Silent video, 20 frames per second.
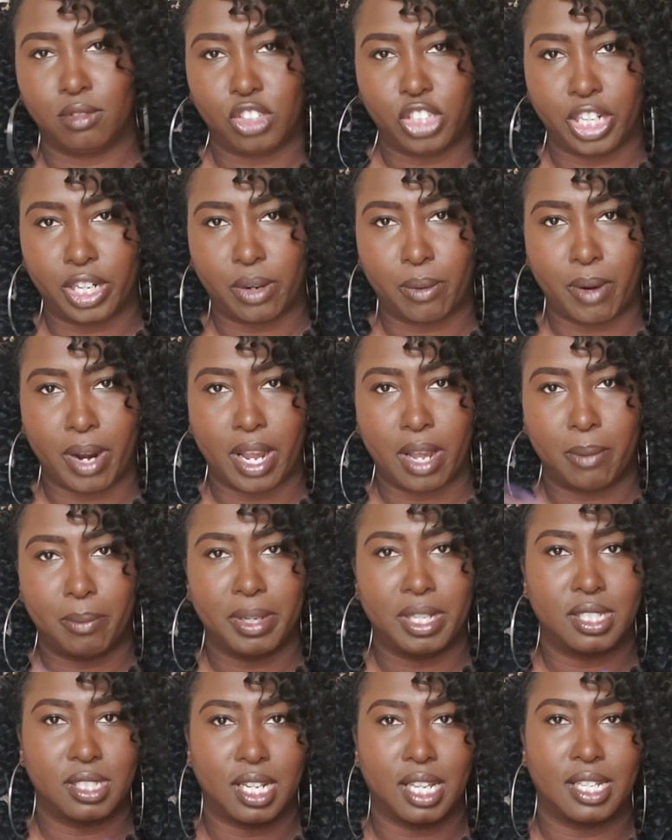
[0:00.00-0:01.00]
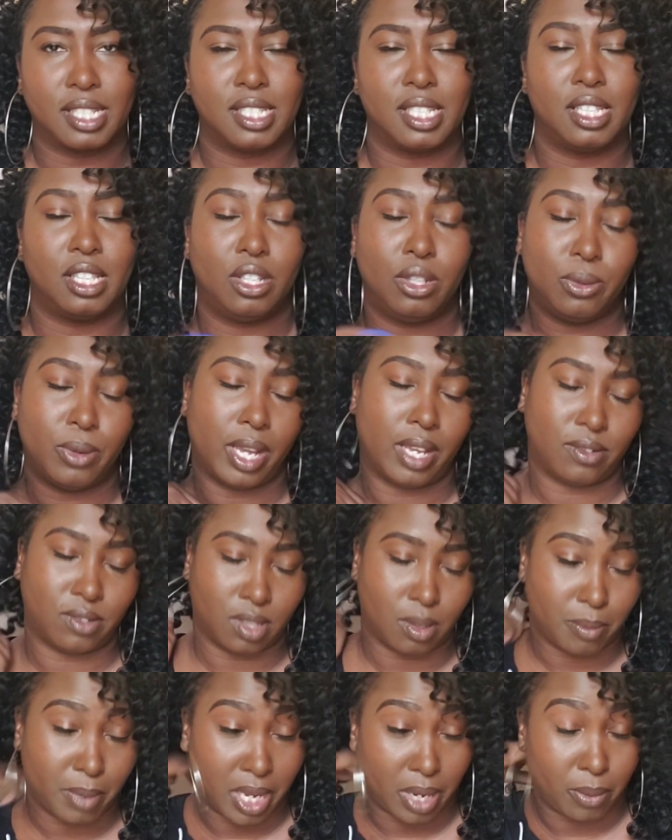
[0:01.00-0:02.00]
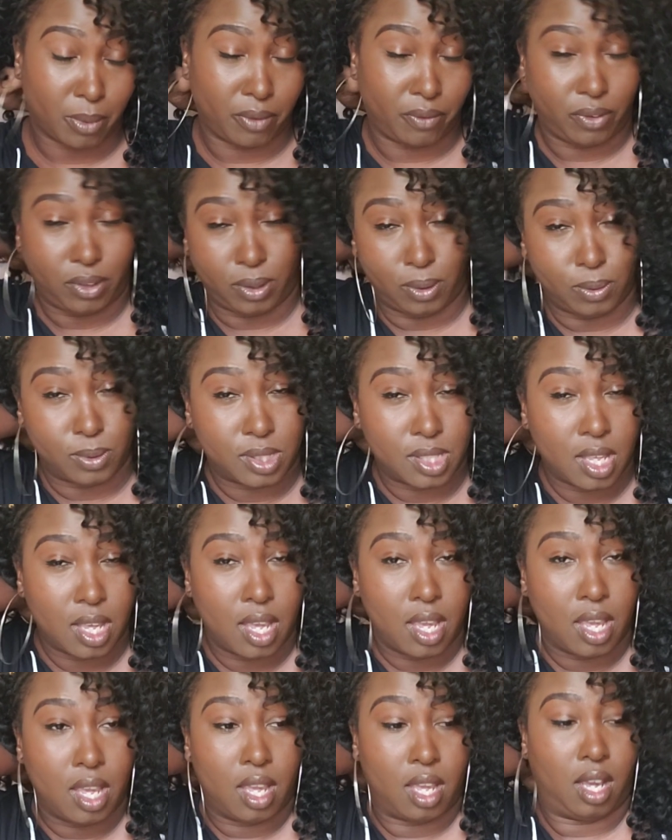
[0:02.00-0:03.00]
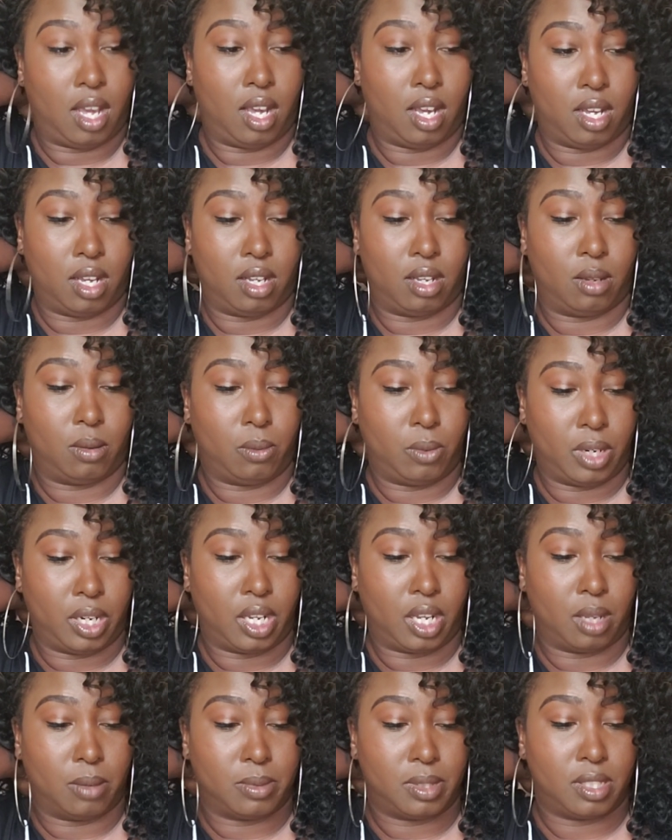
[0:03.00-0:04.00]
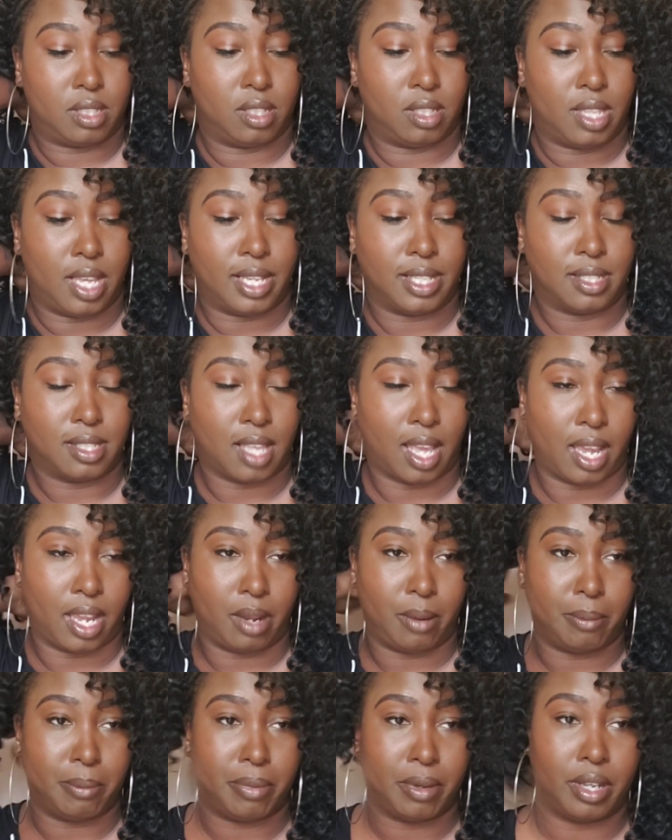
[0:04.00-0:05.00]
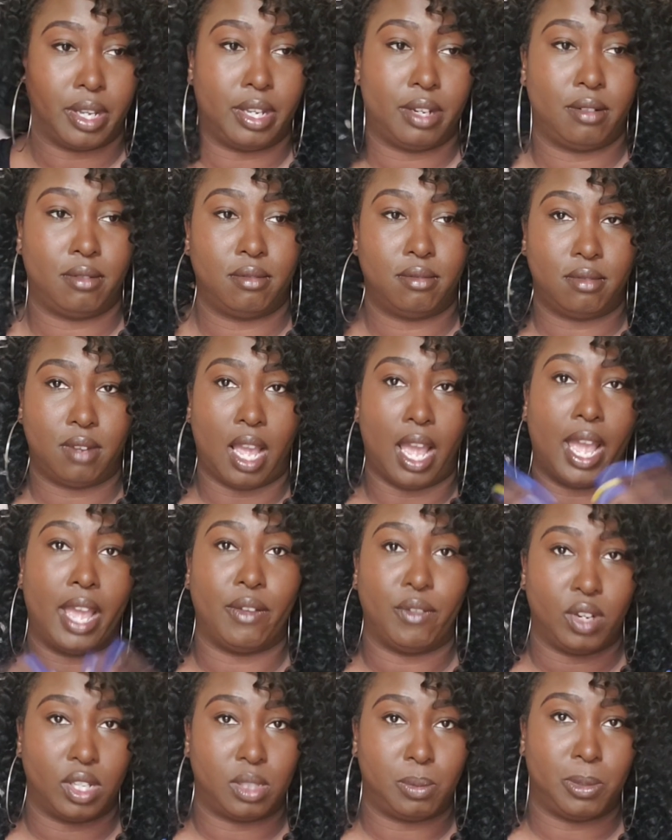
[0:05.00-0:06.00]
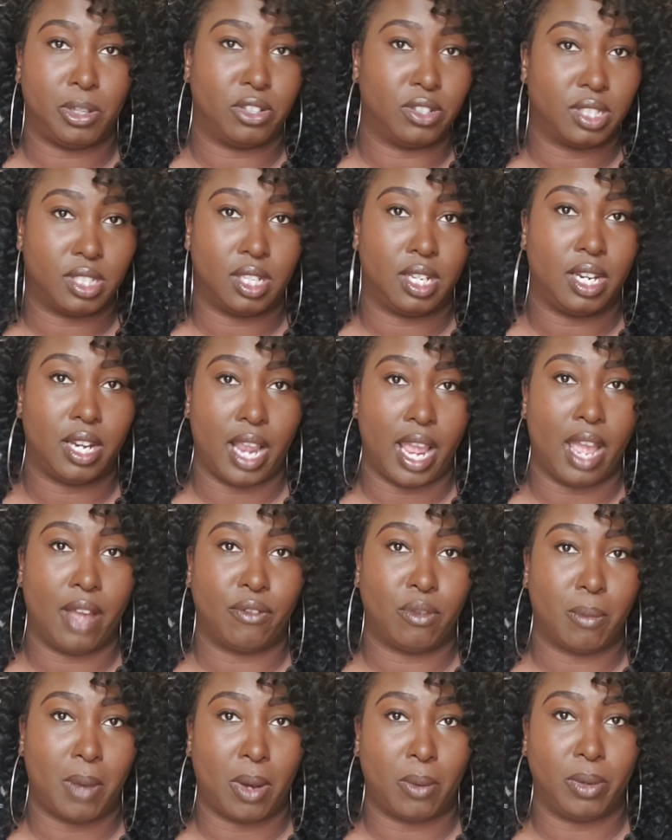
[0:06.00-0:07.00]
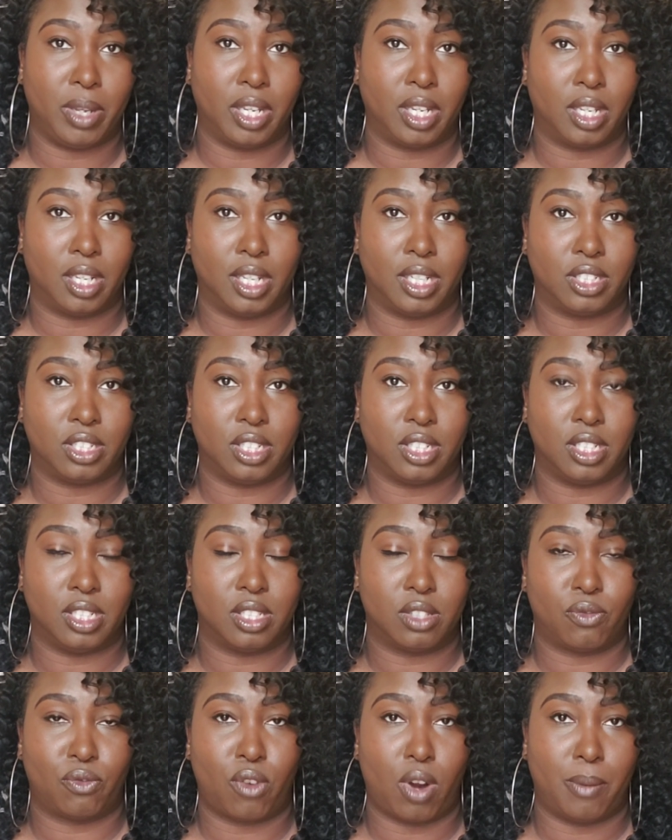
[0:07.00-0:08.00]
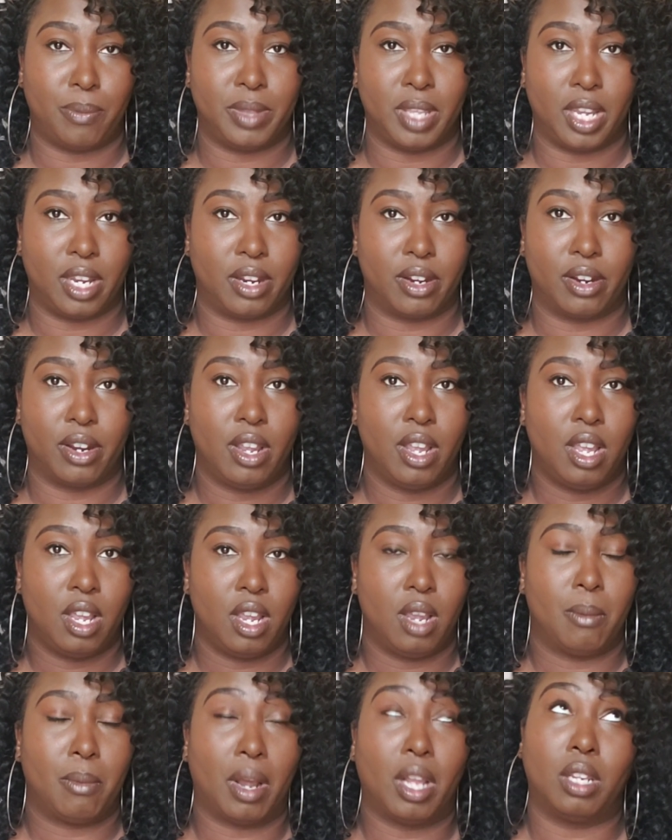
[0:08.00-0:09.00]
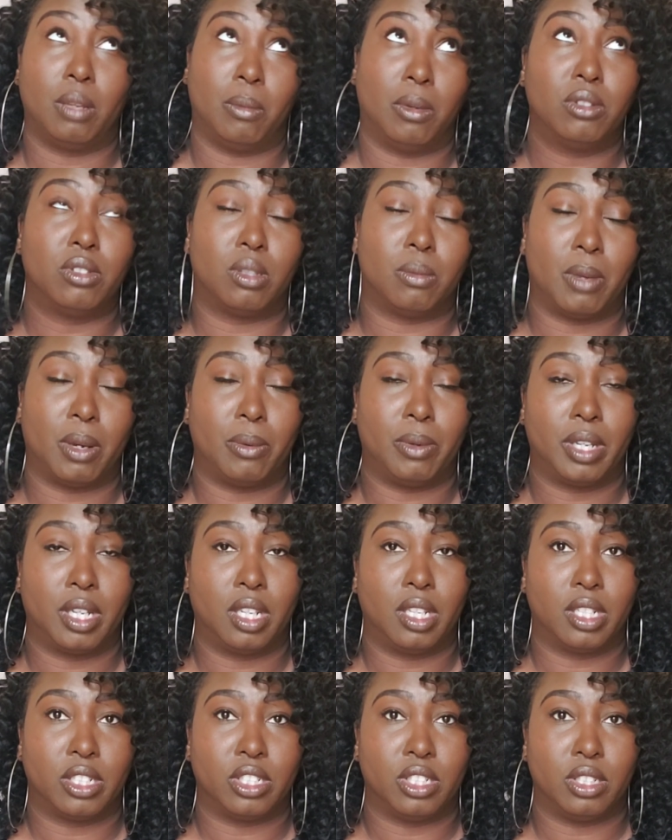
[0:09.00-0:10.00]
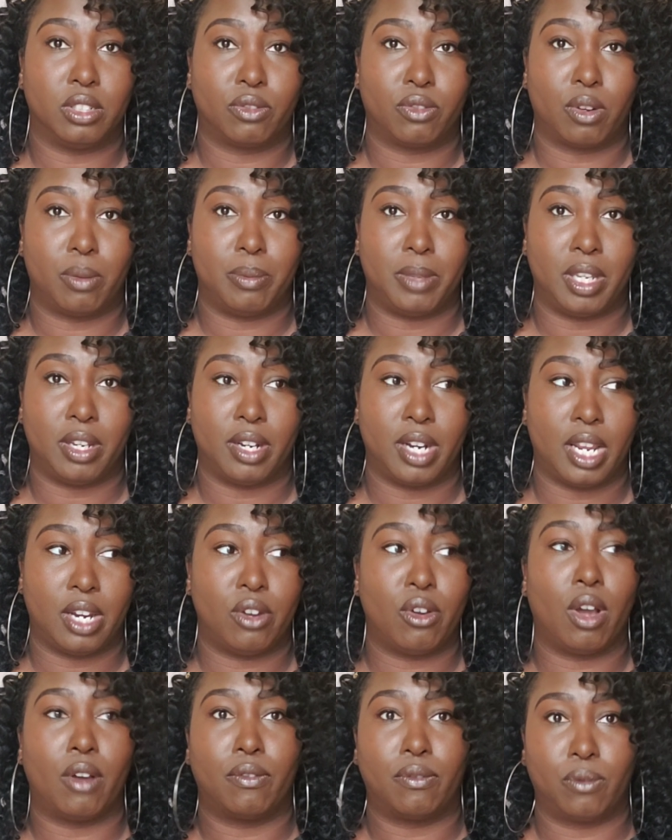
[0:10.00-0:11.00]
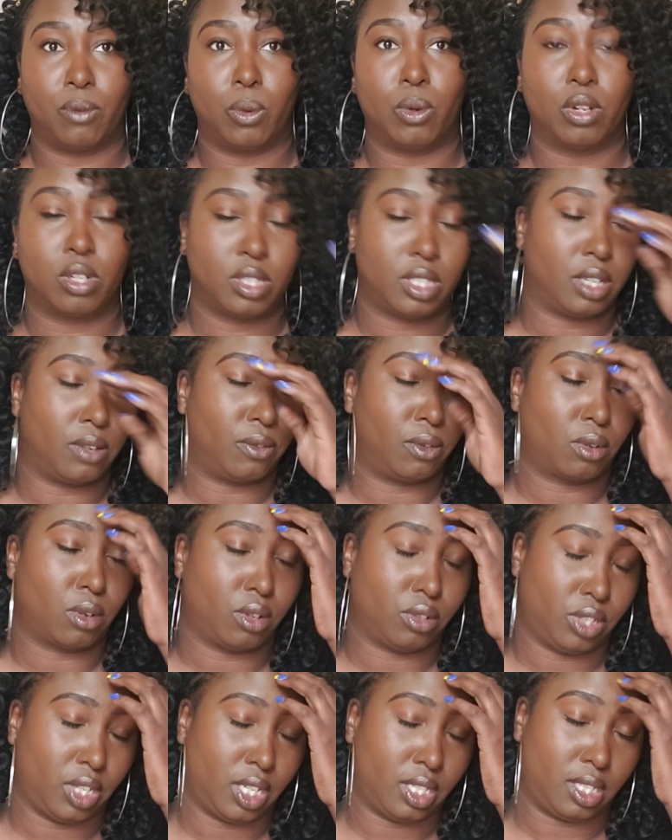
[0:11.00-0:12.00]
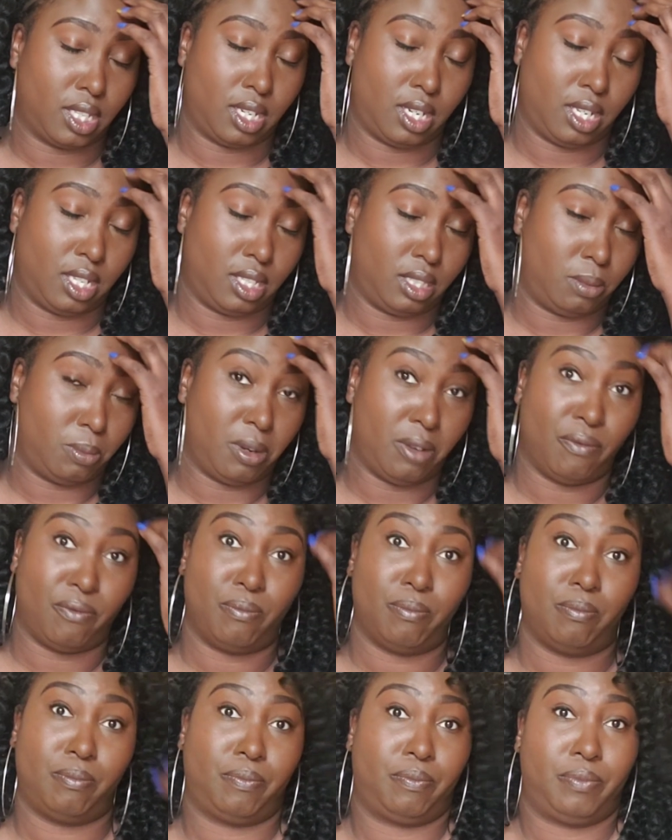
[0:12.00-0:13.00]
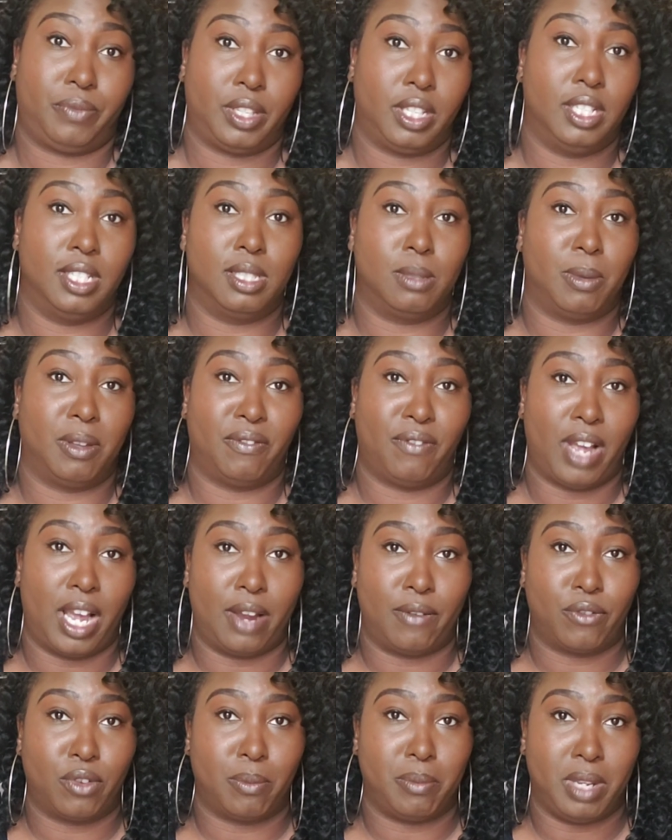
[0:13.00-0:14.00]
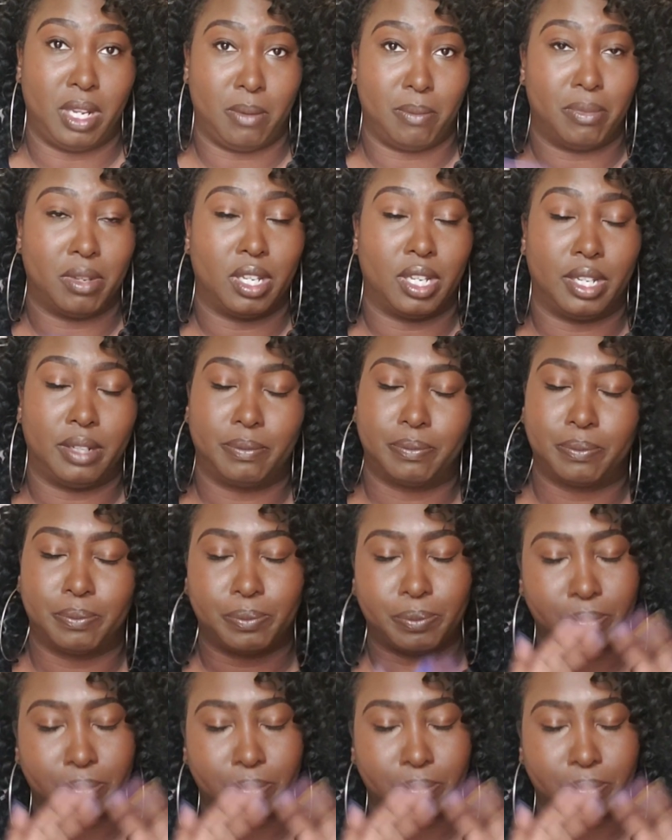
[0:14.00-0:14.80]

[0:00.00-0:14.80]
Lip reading: check around, because like I said, they do have some bad reviews when it comes to that site. But I haven't experienced it, and half of my wig collection is from there. Probably most of my wig collection is from there, and I know I've ordered several crochets and it's been fine for me, but